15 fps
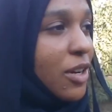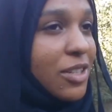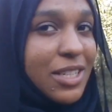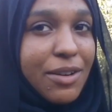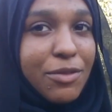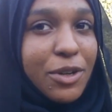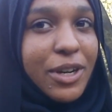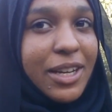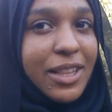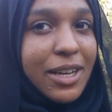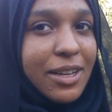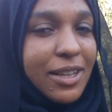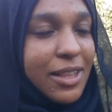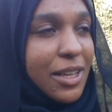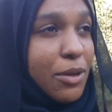I got to have a look at
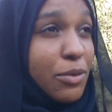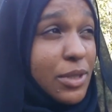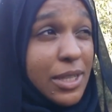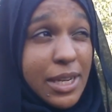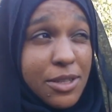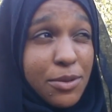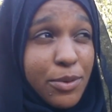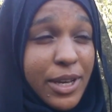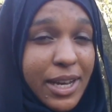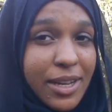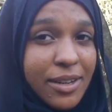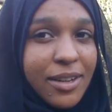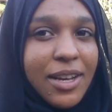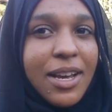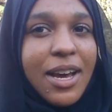that. I think it was last
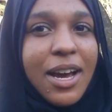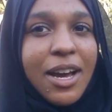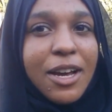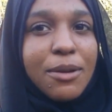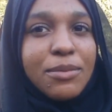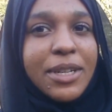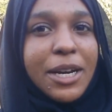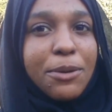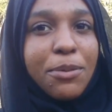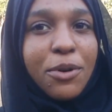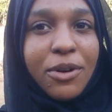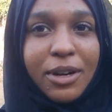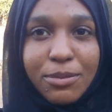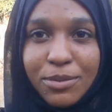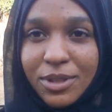weekend. Dad
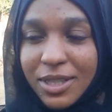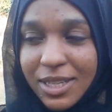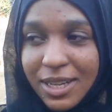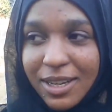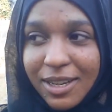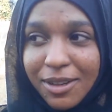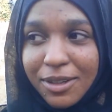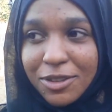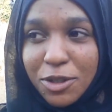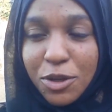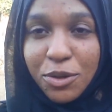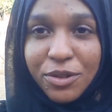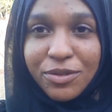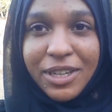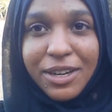programmed the
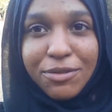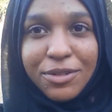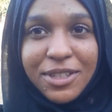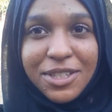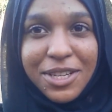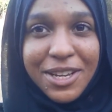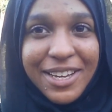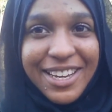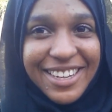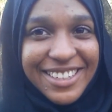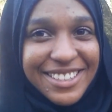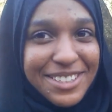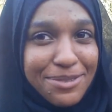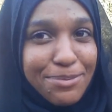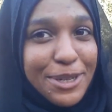tune of death into
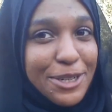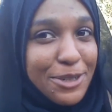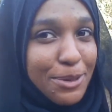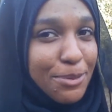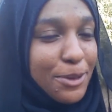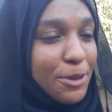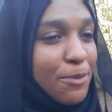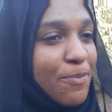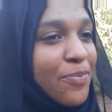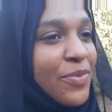his speed triple.